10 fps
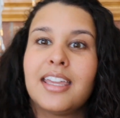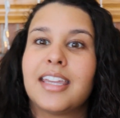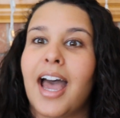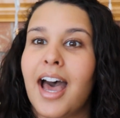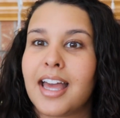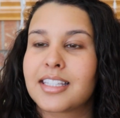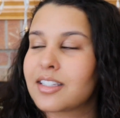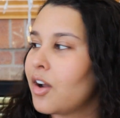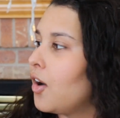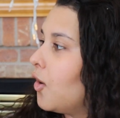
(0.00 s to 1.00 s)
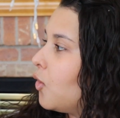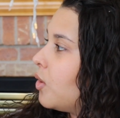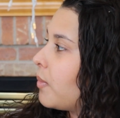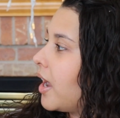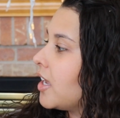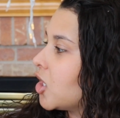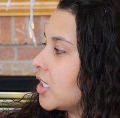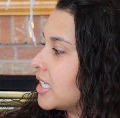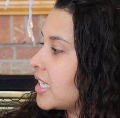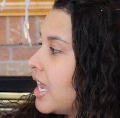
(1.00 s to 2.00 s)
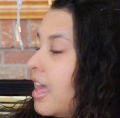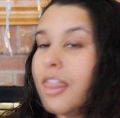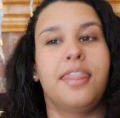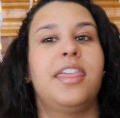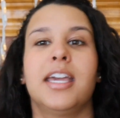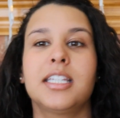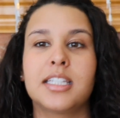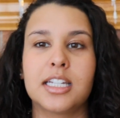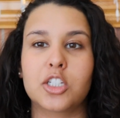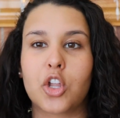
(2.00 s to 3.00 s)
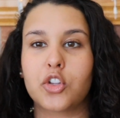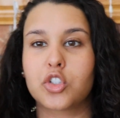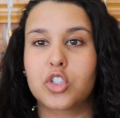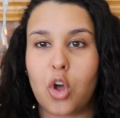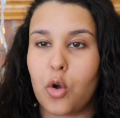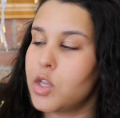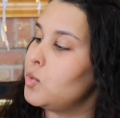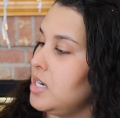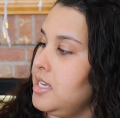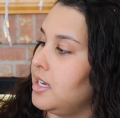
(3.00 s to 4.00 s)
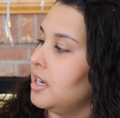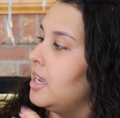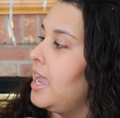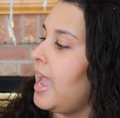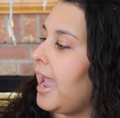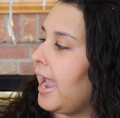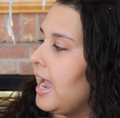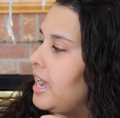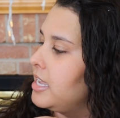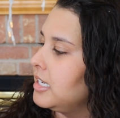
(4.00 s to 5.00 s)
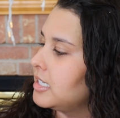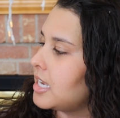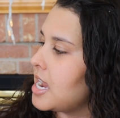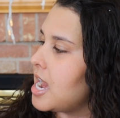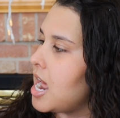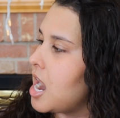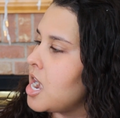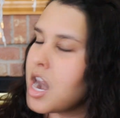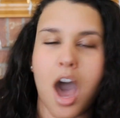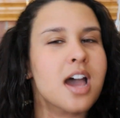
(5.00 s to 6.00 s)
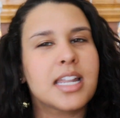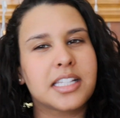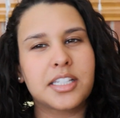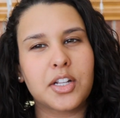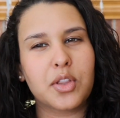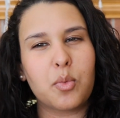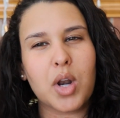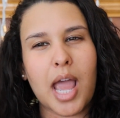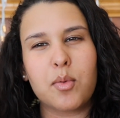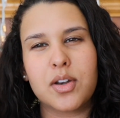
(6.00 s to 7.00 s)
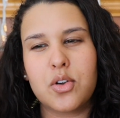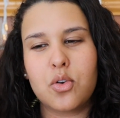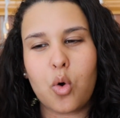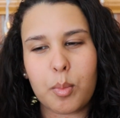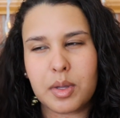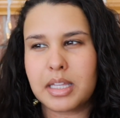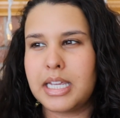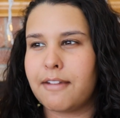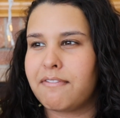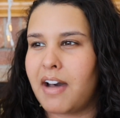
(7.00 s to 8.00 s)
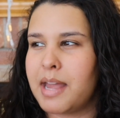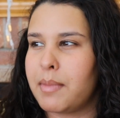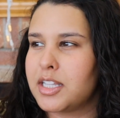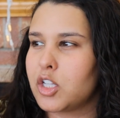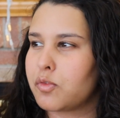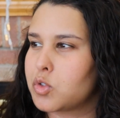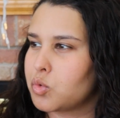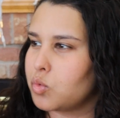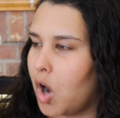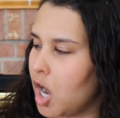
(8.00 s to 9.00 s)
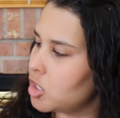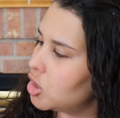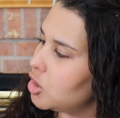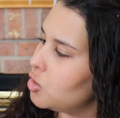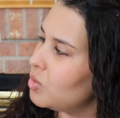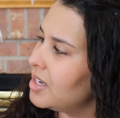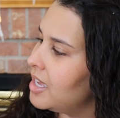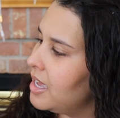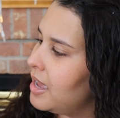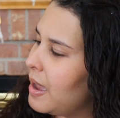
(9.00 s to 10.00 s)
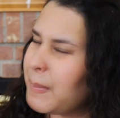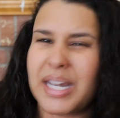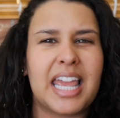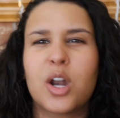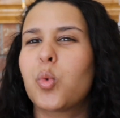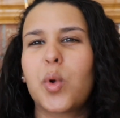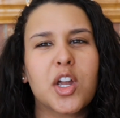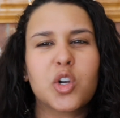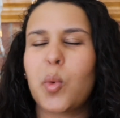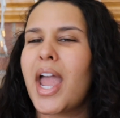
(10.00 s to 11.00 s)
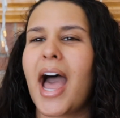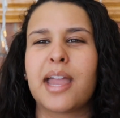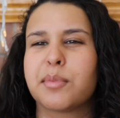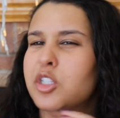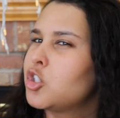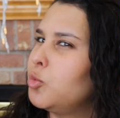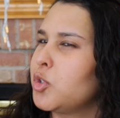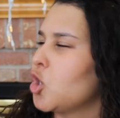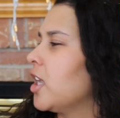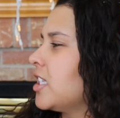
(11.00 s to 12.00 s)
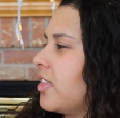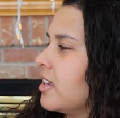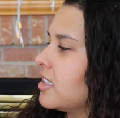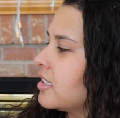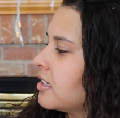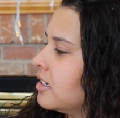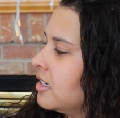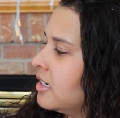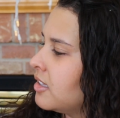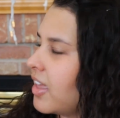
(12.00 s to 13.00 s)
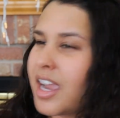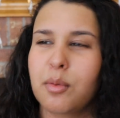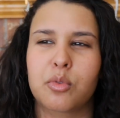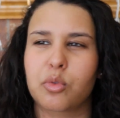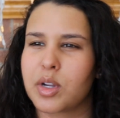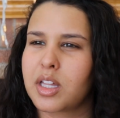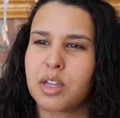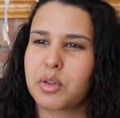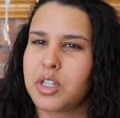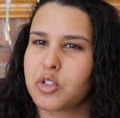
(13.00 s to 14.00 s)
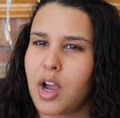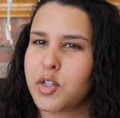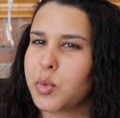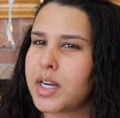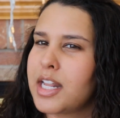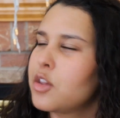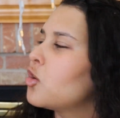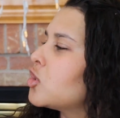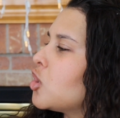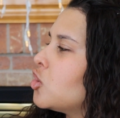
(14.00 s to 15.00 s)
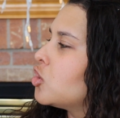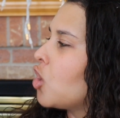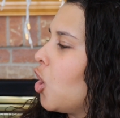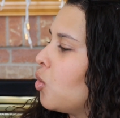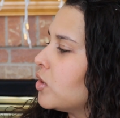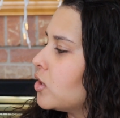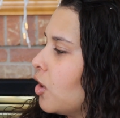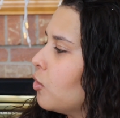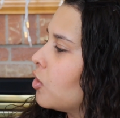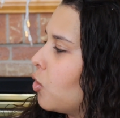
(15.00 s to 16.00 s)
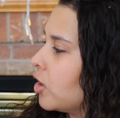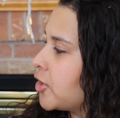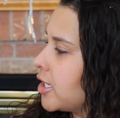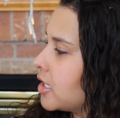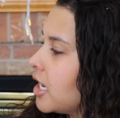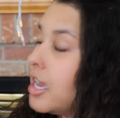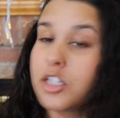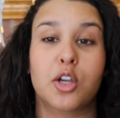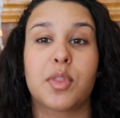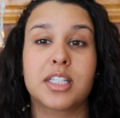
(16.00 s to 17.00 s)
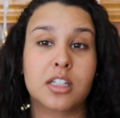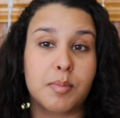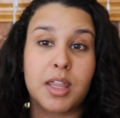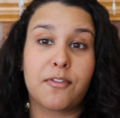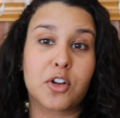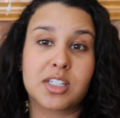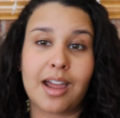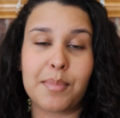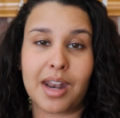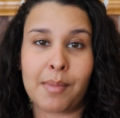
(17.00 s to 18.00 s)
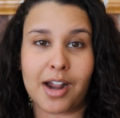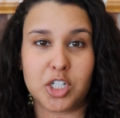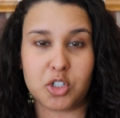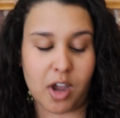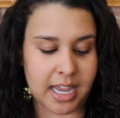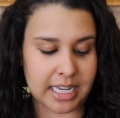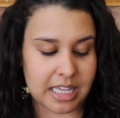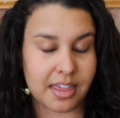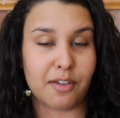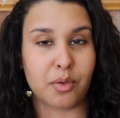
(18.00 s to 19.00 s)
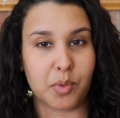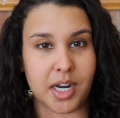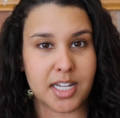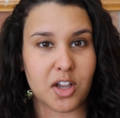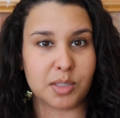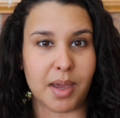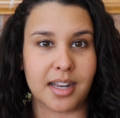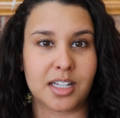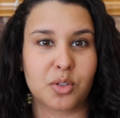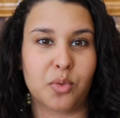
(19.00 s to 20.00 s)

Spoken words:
Yes, oh my goodness. This is so unique and not necessarily what I would normally find myself drawn to, but in a weird way, I am super drawn to this. Like, I'm really, really drawn to it. It looks so, so gorgeous. So this is gonna be the first time that I'm actually trying anything from Rani Cosmetics.